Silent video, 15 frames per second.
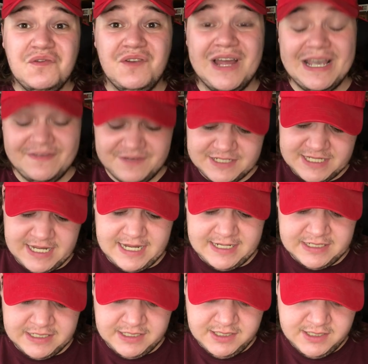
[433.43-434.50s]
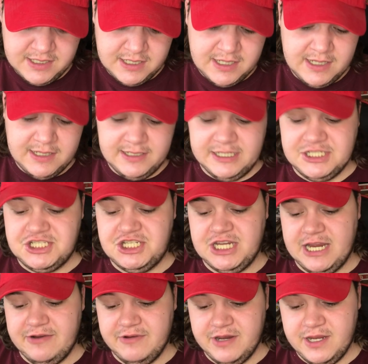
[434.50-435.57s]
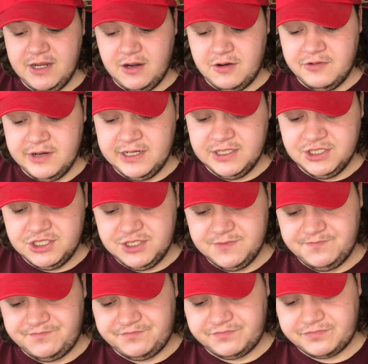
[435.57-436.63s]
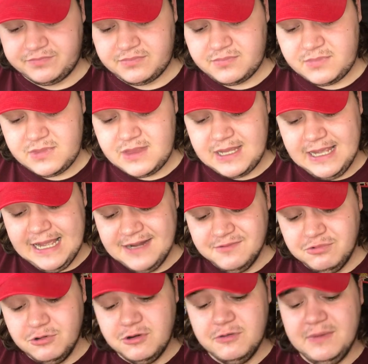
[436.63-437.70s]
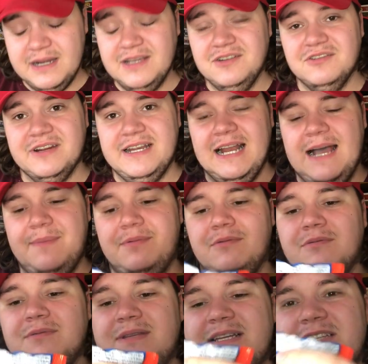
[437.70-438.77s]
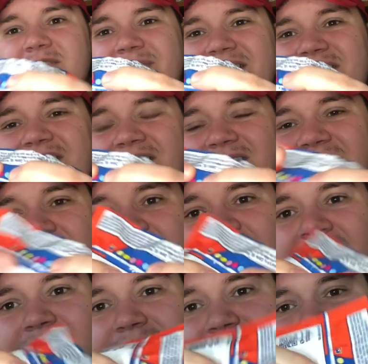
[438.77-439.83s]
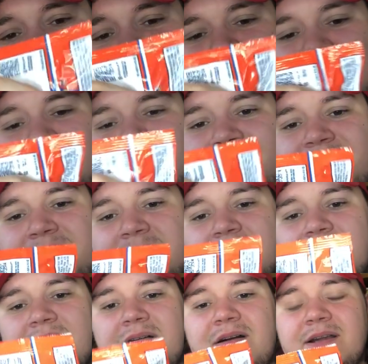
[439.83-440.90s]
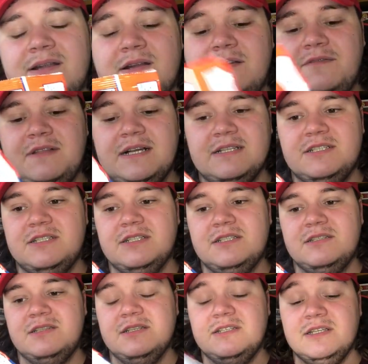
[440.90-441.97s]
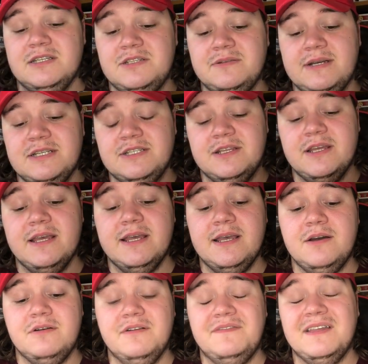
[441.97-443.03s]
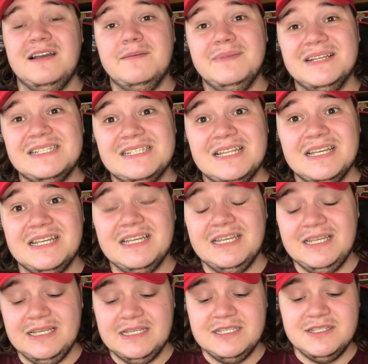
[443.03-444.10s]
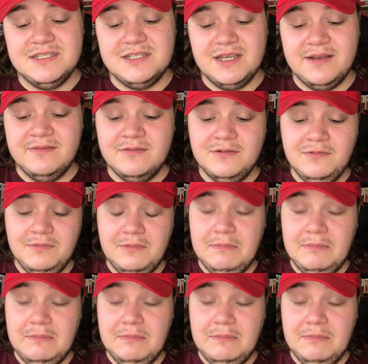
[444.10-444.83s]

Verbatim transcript: flavoured candy. There's cherry, orange and watermelon green apple. These are a bit stuck together. I don't know if that's just the situation here or if they're a bit sticky in general.